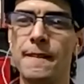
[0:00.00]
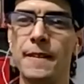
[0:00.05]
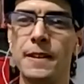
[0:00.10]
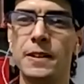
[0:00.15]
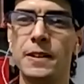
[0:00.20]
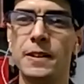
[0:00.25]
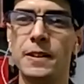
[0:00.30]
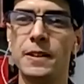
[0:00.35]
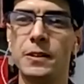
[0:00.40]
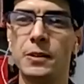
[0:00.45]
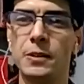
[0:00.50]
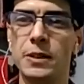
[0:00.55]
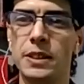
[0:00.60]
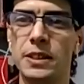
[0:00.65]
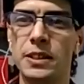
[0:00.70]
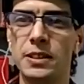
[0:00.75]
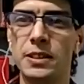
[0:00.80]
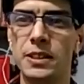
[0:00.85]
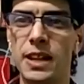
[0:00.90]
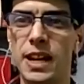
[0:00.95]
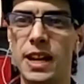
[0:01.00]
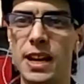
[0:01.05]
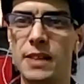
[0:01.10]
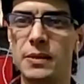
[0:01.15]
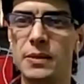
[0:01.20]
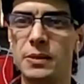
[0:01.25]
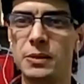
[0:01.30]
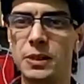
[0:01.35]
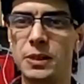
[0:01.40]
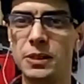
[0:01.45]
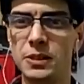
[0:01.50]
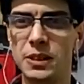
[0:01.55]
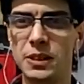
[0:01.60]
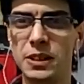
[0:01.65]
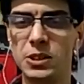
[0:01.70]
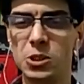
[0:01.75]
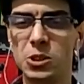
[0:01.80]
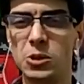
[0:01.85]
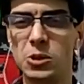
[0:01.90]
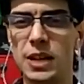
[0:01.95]
we don't
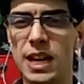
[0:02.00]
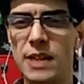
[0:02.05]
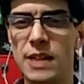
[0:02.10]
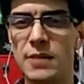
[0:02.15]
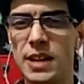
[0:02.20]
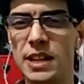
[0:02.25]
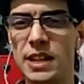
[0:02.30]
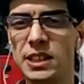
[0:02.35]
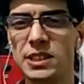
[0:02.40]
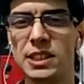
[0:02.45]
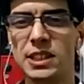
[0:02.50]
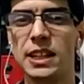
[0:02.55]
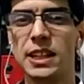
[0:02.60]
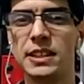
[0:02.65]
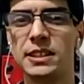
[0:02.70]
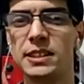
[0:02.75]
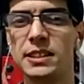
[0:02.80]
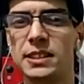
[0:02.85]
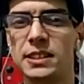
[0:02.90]
need to have insights.